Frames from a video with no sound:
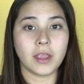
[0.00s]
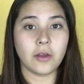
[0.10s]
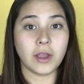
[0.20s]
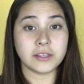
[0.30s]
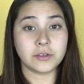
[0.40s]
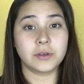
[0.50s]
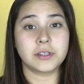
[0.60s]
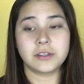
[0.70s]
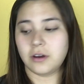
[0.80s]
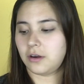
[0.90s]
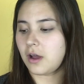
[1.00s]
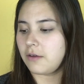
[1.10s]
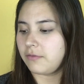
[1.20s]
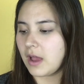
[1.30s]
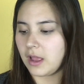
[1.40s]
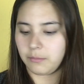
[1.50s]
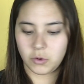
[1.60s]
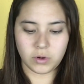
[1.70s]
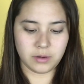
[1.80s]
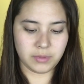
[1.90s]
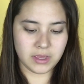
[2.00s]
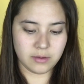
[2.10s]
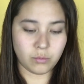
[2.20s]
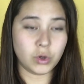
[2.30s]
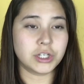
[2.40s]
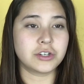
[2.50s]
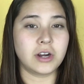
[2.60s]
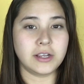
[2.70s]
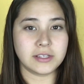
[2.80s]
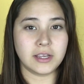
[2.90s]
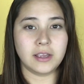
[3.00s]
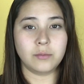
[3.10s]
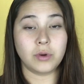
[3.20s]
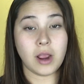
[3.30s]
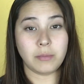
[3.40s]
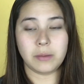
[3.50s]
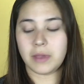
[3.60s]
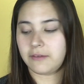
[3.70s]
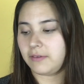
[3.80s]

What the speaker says: Okay, so to start off, I am going to be moisturizing and priming my